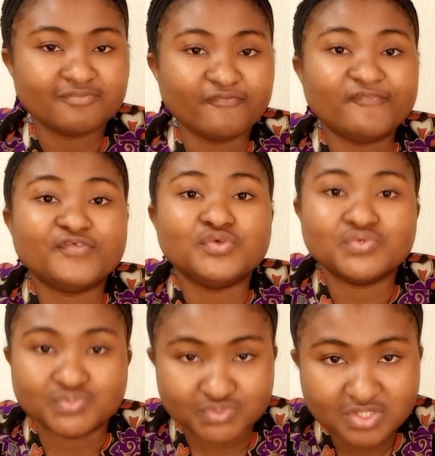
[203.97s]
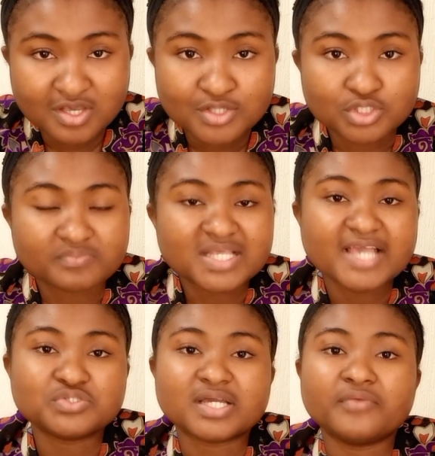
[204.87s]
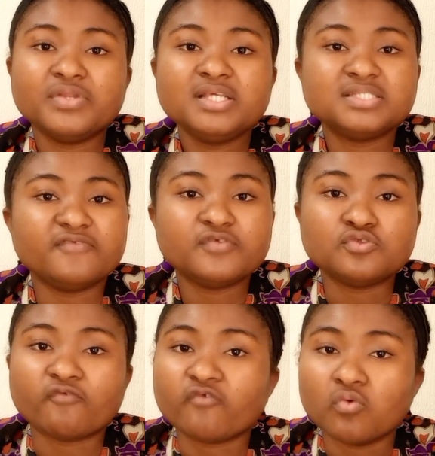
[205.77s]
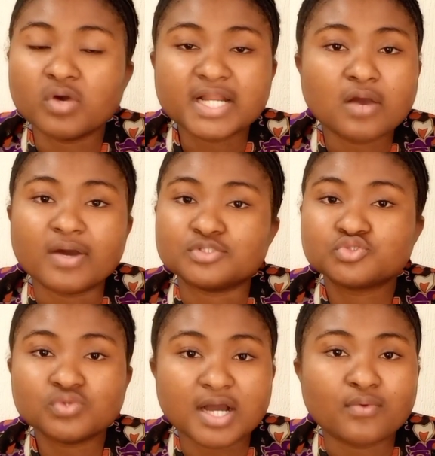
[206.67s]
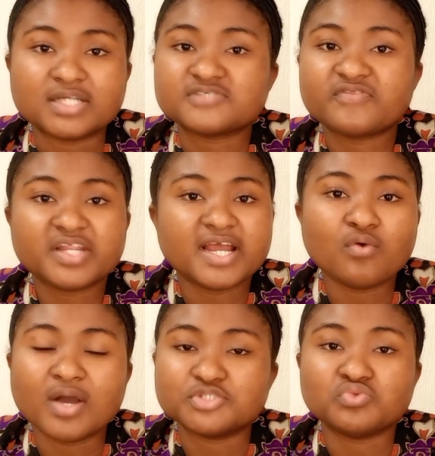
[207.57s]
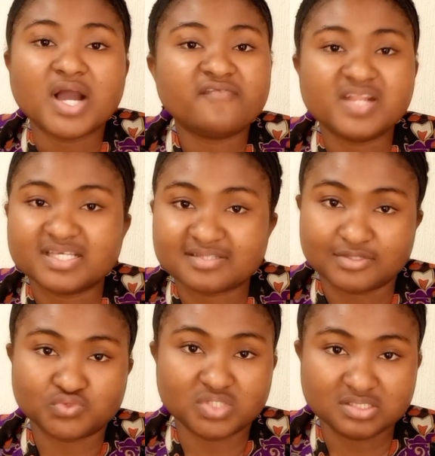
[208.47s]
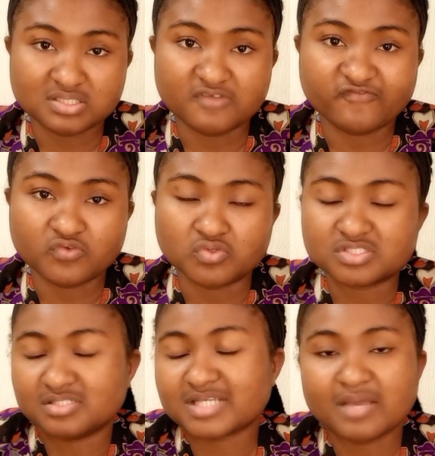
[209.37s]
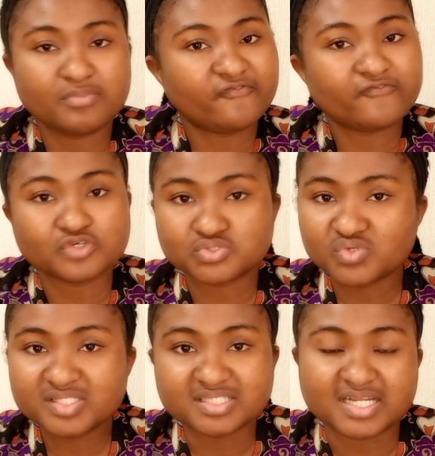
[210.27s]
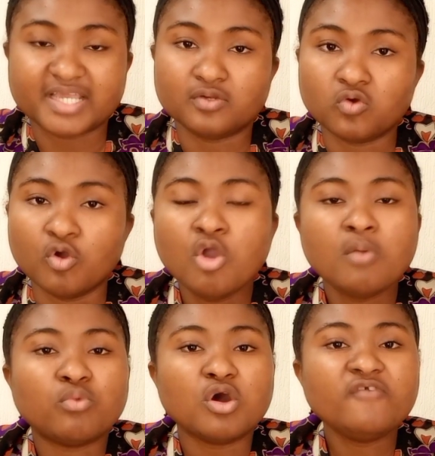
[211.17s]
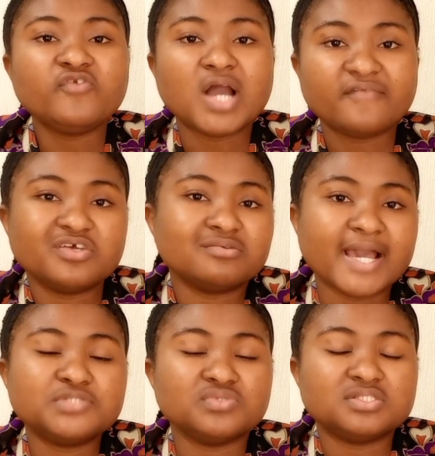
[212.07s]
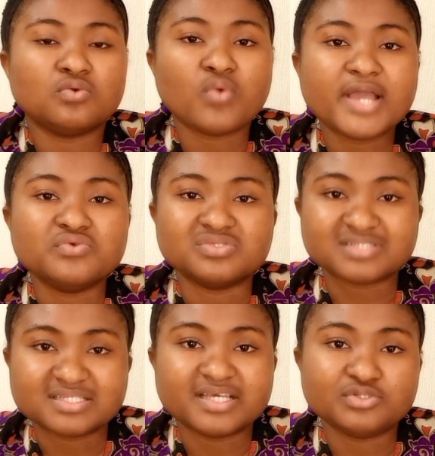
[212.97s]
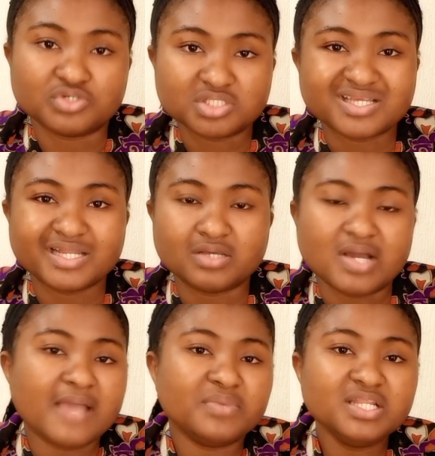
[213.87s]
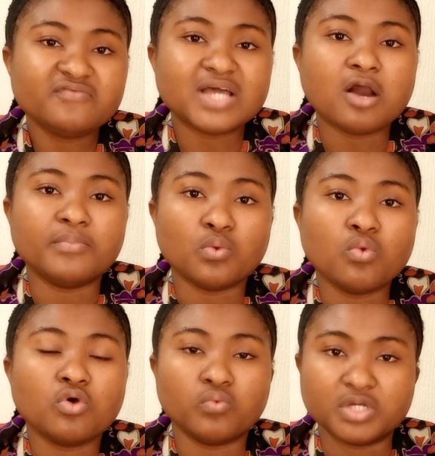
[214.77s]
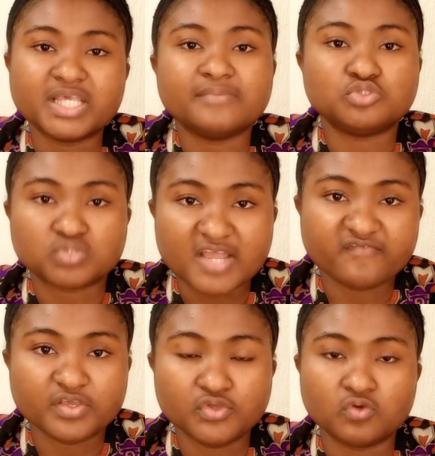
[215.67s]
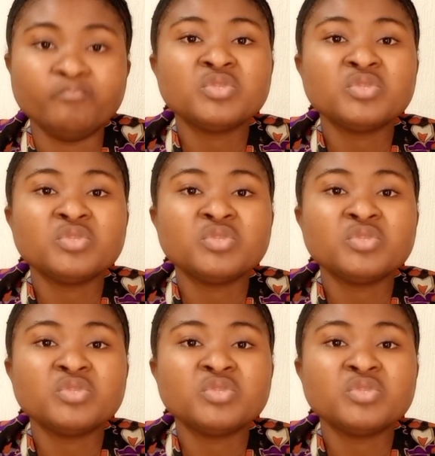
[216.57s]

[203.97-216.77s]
views. Sometimes you can release a video for 1 hour, 2 hours, 3 hours, you have less than 20 views. It can be frustrating, I know. But if you have the right reason why you started your channel, I believe that will be what will keep driving you